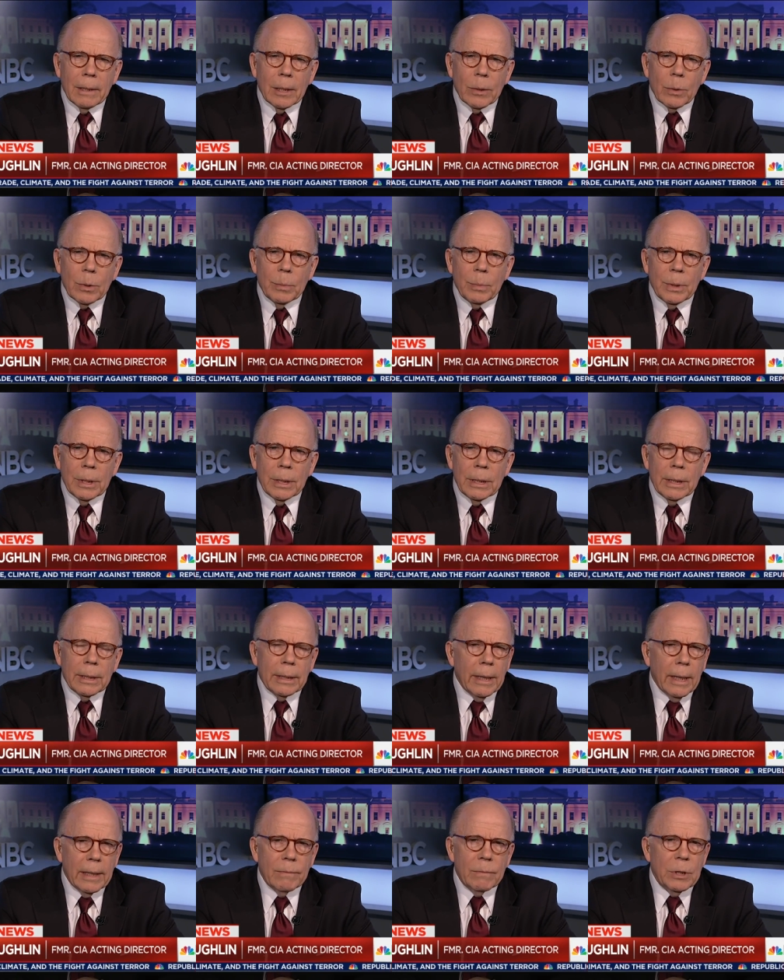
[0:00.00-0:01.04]
It would be
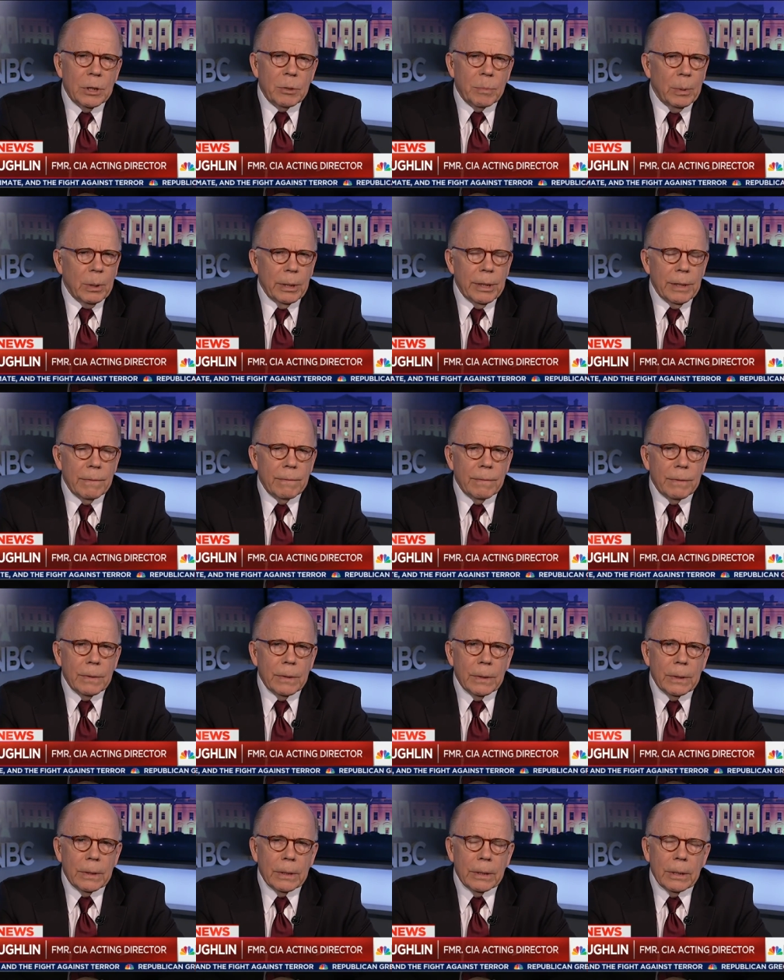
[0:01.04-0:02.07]
kind of disbelief
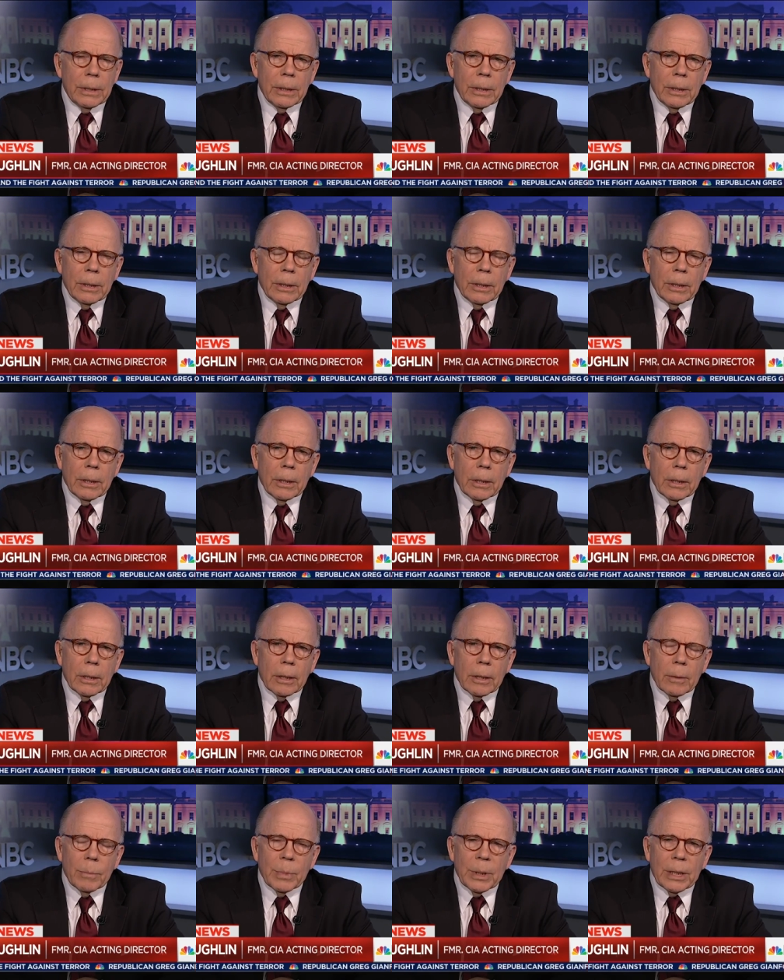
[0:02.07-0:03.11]

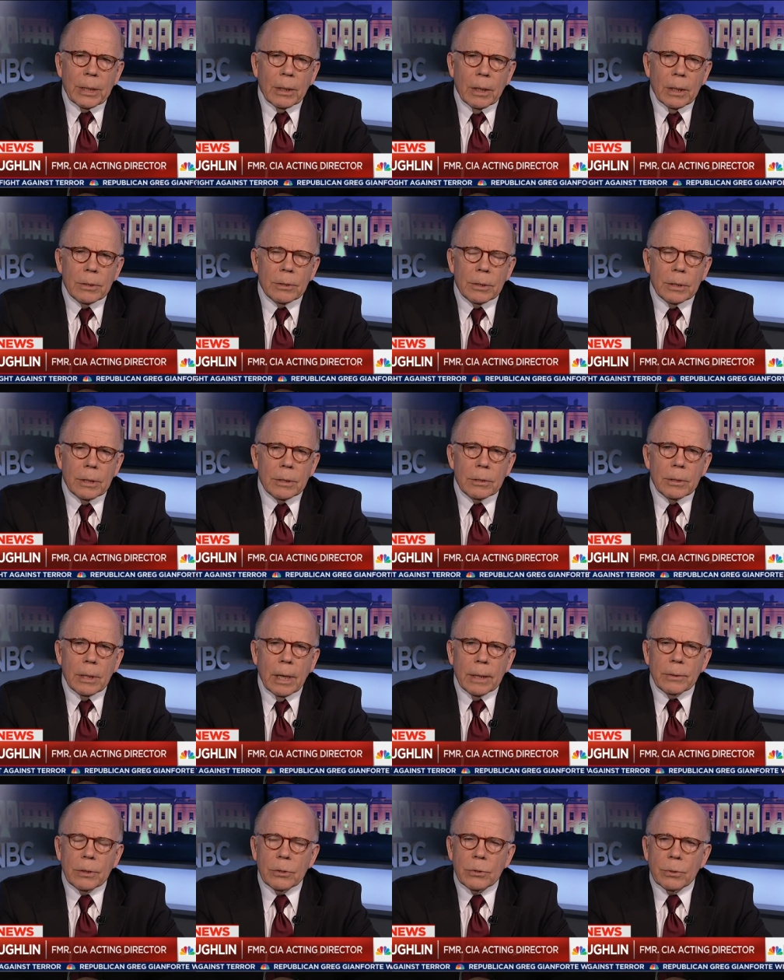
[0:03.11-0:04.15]
uh, because it's
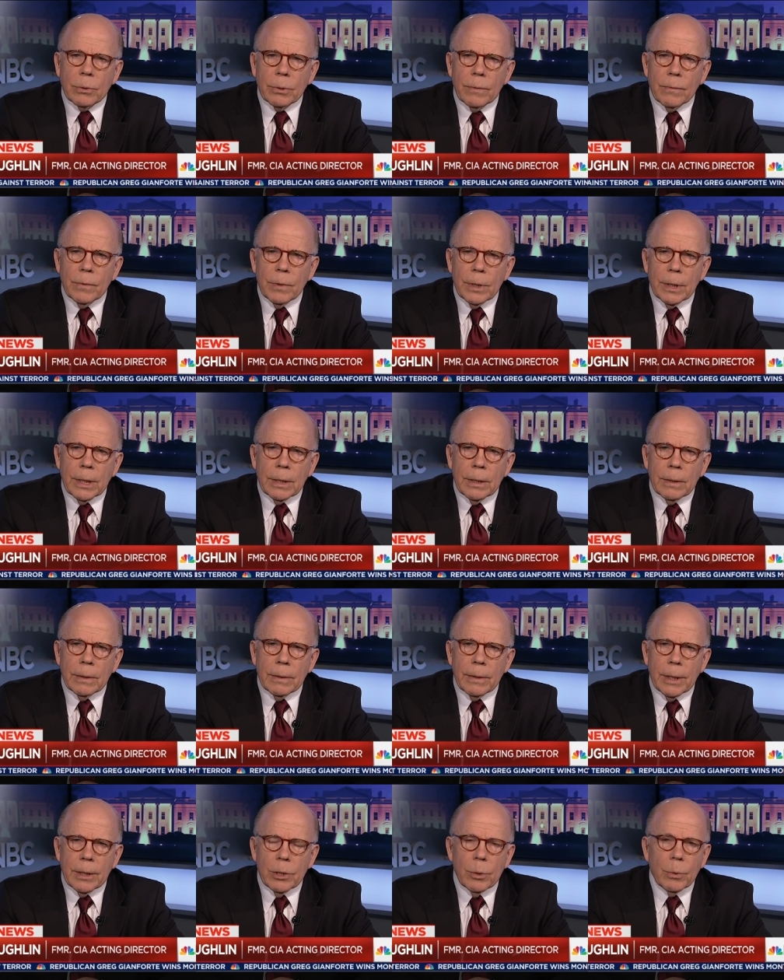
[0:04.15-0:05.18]
not the sort of thing
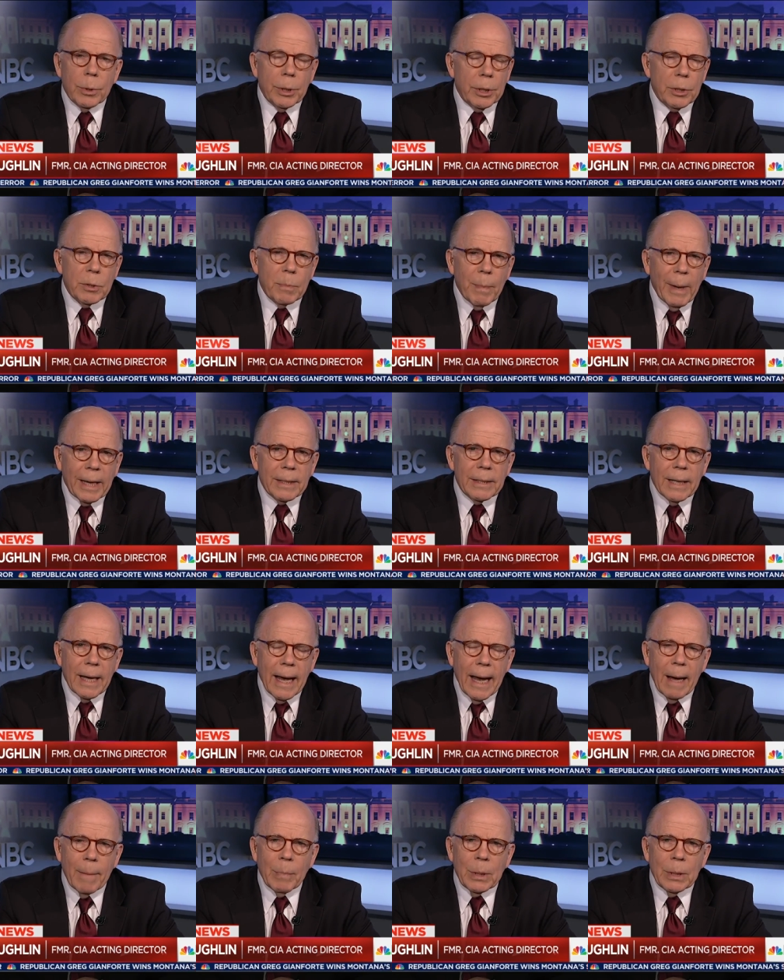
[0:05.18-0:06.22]
that you would expect to
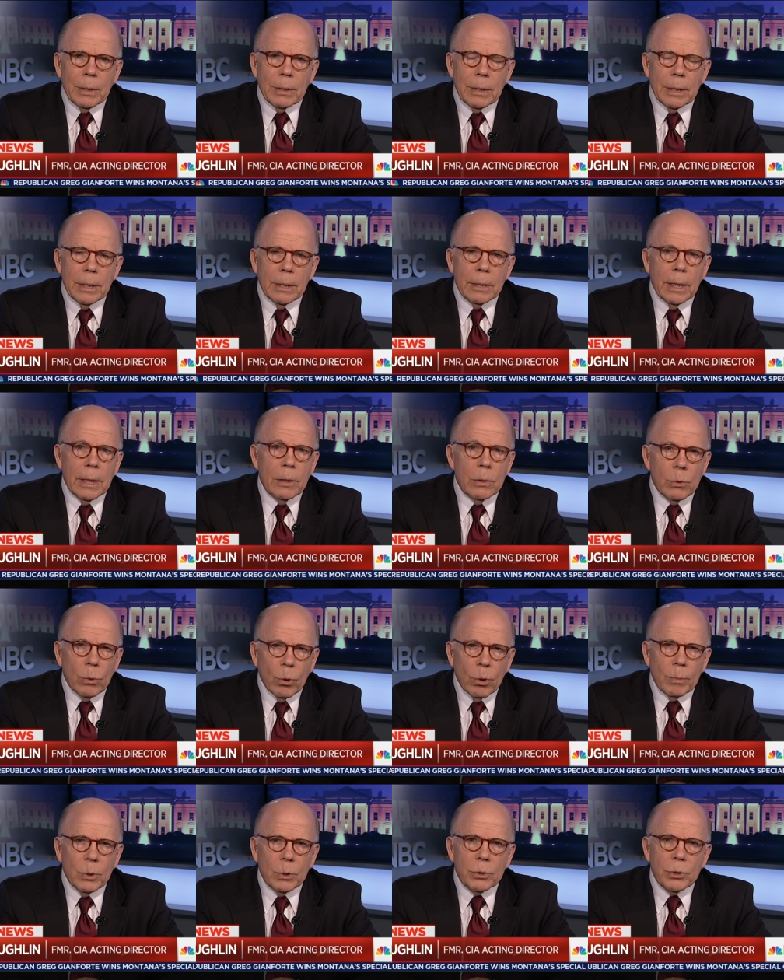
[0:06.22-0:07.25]
happen in a
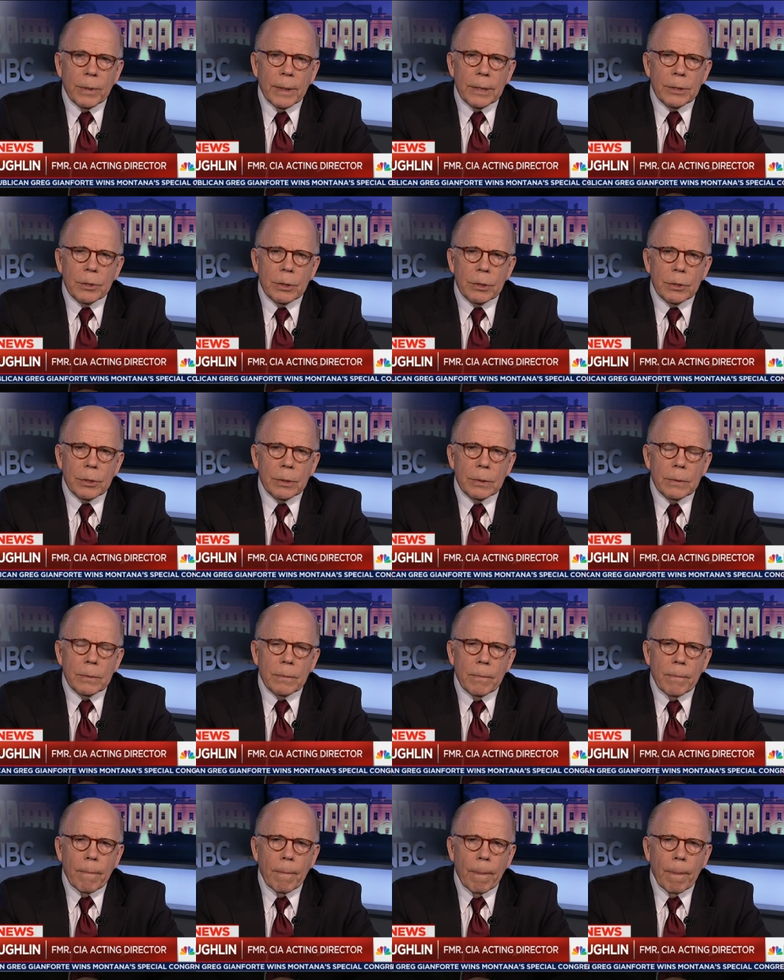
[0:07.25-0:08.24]
normal transition.